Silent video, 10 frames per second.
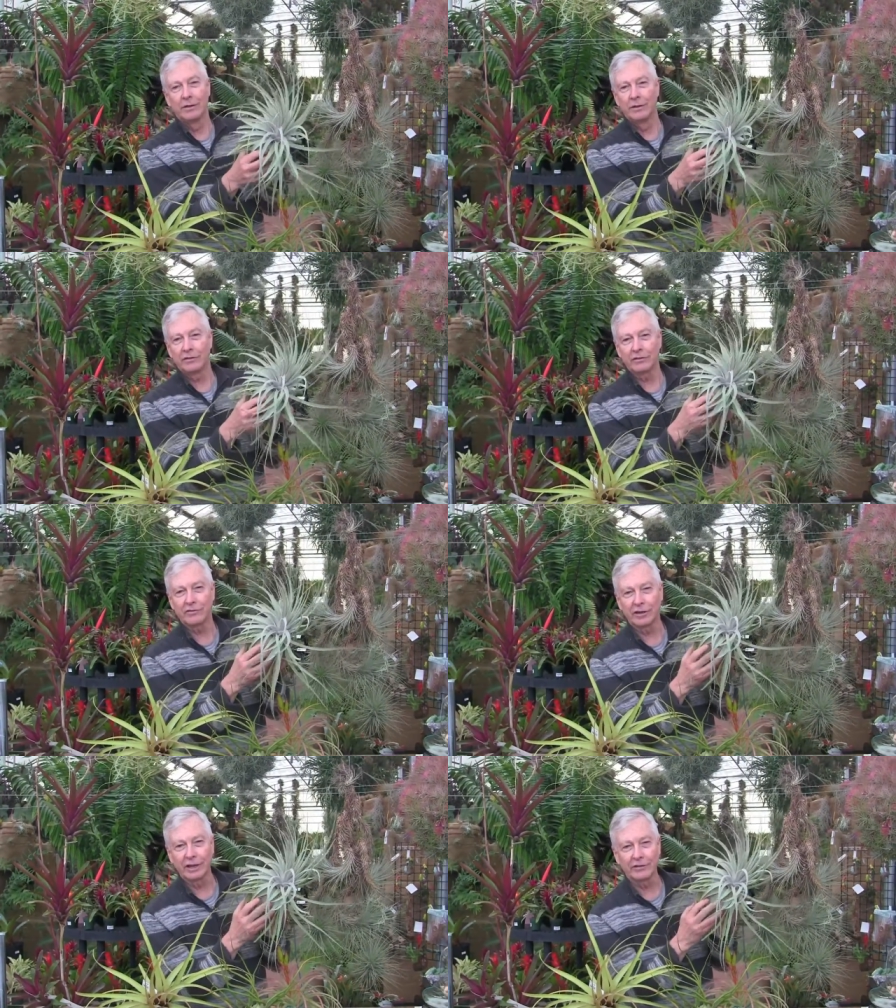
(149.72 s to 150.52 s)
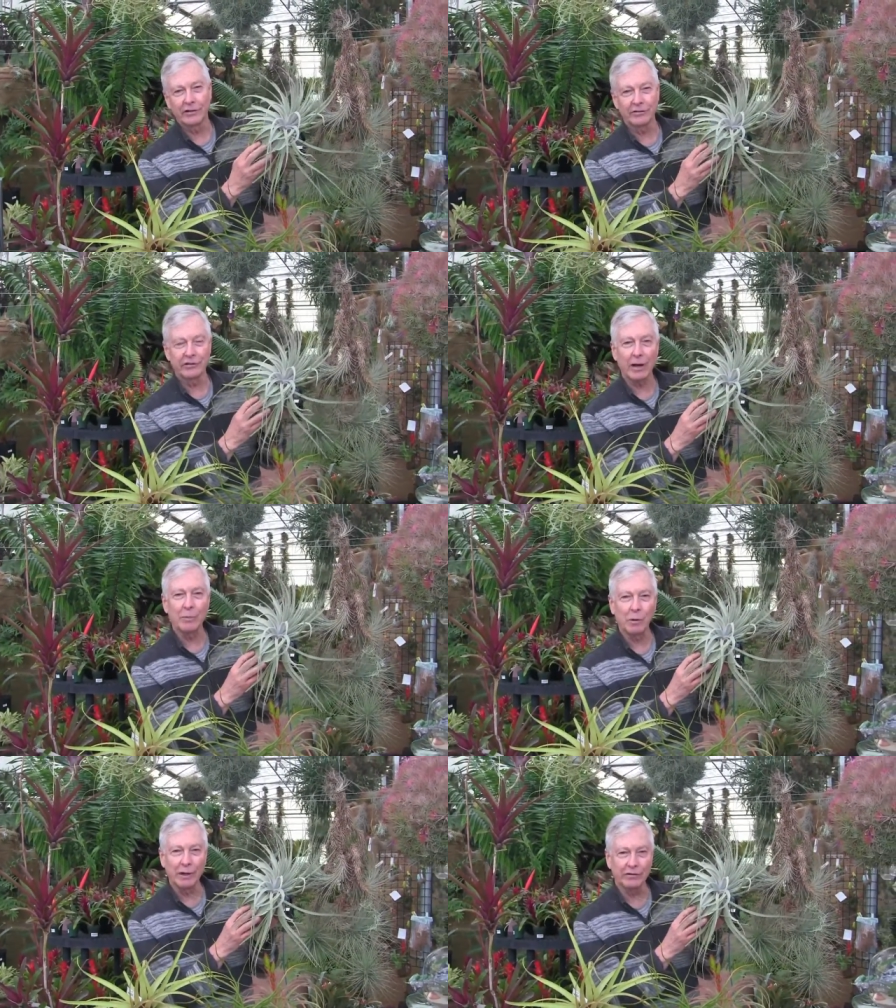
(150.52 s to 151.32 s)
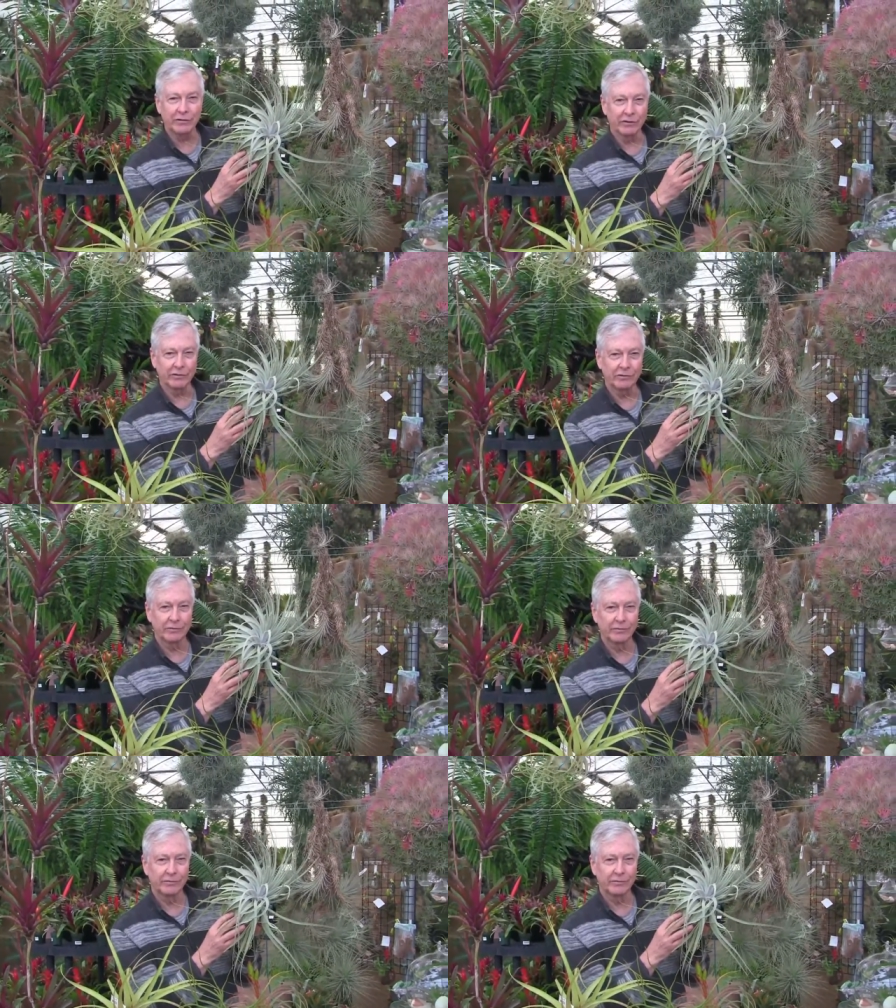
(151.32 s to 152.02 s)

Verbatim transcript: This is Tillandsia chiapensis.